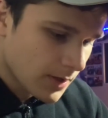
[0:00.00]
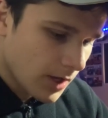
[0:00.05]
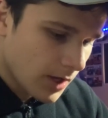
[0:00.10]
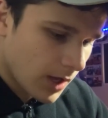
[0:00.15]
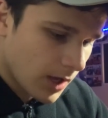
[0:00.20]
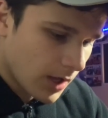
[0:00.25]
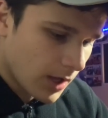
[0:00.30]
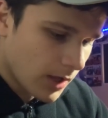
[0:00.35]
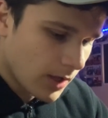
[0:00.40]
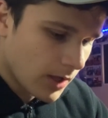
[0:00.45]

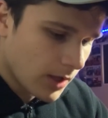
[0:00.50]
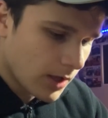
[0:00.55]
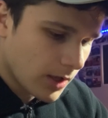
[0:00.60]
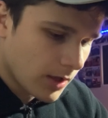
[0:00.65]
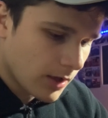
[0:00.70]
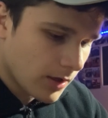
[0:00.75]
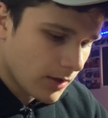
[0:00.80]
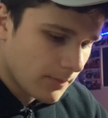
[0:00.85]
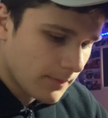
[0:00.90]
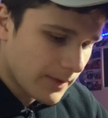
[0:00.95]

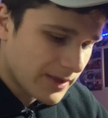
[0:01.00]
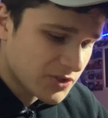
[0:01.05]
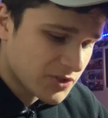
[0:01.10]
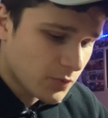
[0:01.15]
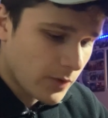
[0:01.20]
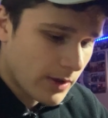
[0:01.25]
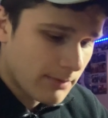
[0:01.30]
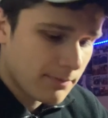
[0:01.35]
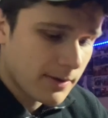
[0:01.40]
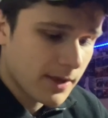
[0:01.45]
um, as you
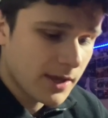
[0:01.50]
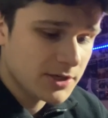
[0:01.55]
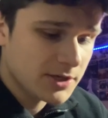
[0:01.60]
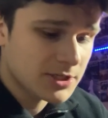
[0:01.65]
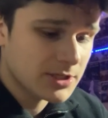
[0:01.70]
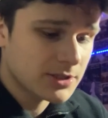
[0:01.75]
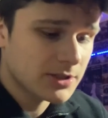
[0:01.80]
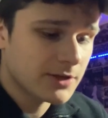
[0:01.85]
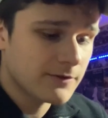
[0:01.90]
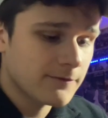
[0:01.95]
wait
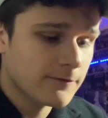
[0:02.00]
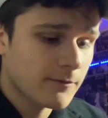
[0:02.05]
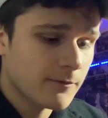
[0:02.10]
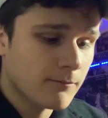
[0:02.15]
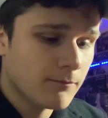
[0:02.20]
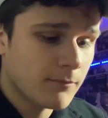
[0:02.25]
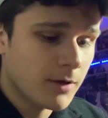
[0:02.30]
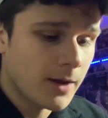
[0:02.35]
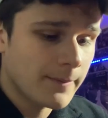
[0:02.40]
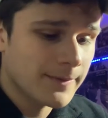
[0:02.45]
patiently for
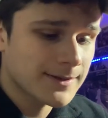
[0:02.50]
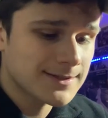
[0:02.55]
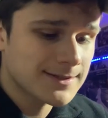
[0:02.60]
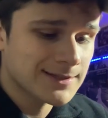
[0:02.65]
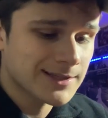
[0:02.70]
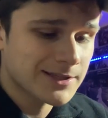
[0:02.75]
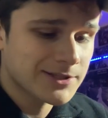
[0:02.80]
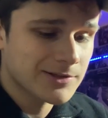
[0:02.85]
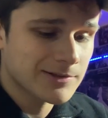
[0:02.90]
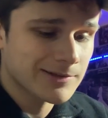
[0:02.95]
mama to
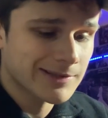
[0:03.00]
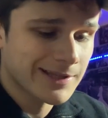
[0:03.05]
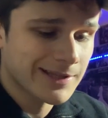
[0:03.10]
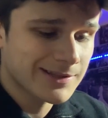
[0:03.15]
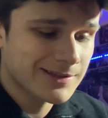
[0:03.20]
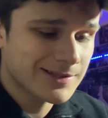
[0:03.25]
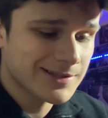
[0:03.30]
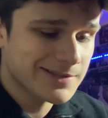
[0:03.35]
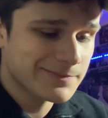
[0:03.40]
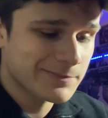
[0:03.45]
let you lick
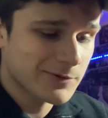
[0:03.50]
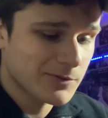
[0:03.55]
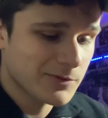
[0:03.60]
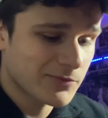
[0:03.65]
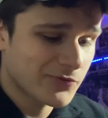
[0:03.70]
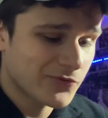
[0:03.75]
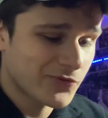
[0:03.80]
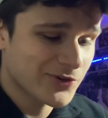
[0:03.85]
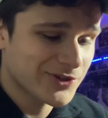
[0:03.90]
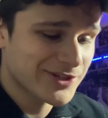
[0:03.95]
the spoon
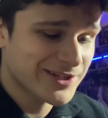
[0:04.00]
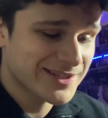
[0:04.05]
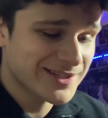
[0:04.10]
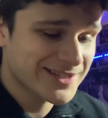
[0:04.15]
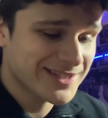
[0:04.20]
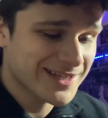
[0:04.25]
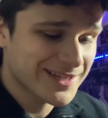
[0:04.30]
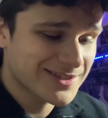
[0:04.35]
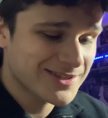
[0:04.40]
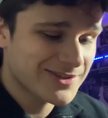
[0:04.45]
before she
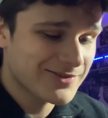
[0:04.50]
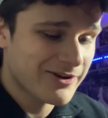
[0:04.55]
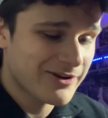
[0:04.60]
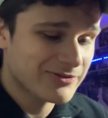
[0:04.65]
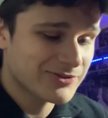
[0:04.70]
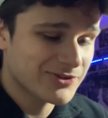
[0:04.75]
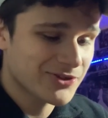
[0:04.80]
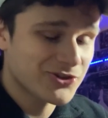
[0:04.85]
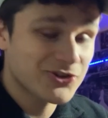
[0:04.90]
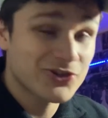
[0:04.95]
sends you
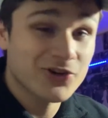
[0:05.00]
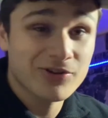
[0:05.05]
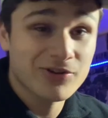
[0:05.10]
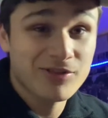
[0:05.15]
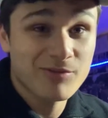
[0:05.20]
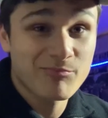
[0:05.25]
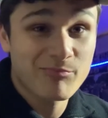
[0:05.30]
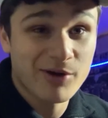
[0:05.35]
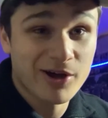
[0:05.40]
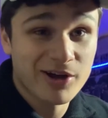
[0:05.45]
out to churn
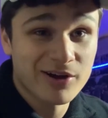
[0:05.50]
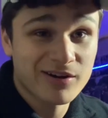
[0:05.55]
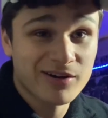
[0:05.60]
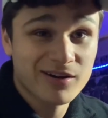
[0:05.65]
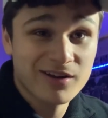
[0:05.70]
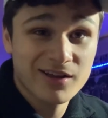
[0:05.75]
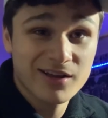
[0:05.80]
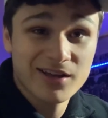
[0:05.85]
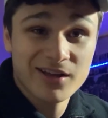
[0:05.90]
the butter.